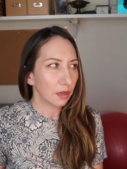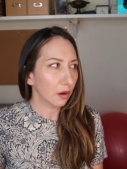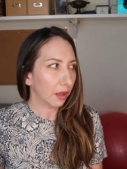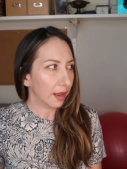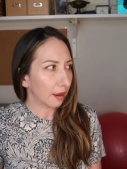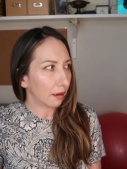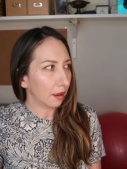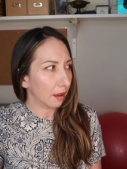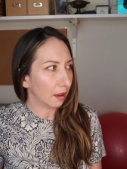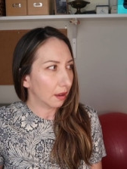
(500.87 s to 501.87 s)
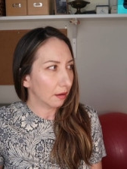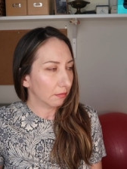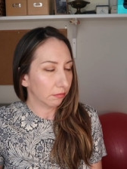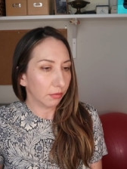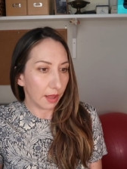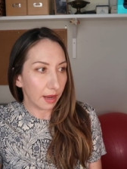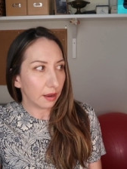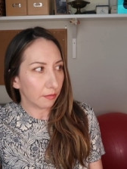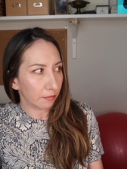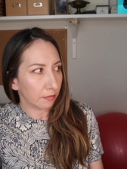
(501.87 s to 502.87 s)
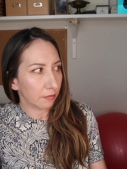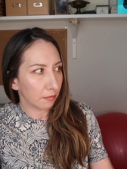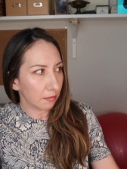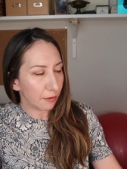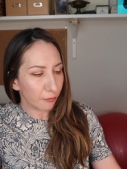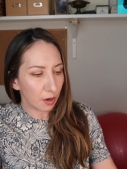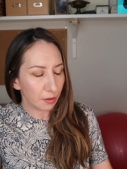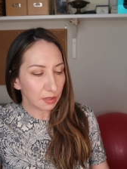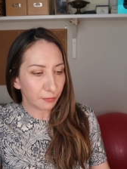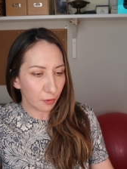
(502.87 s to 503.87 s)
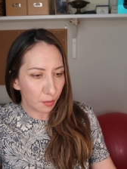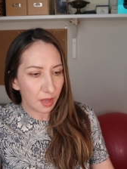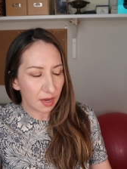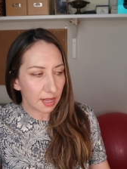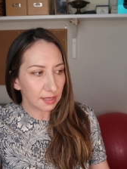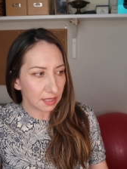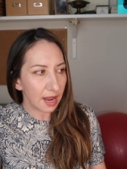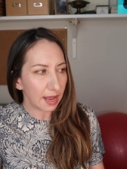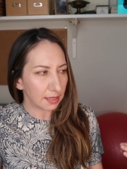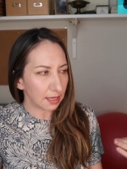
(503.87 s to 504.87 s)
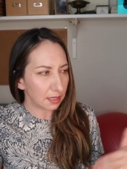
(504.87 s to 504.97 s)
You know, like my friend who has a phobia against snakes,